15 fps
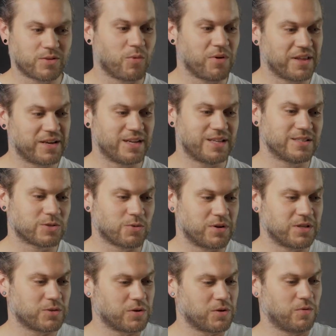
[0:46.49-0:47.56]
the one they did in
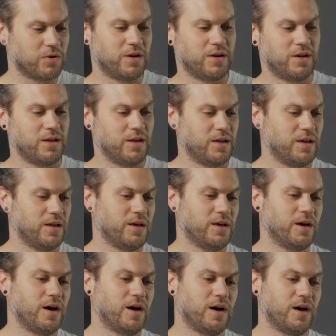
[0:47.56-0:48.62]
2021.
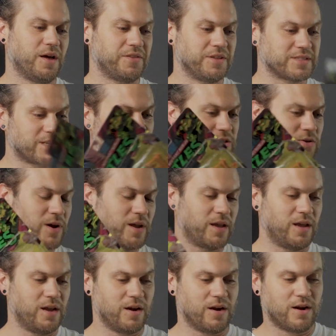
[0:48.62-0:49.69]
These guys right
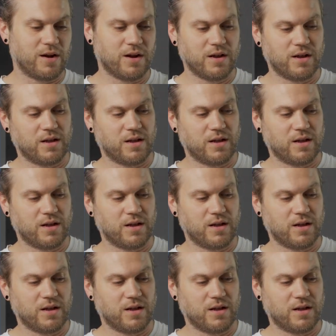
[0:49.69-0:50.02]
here.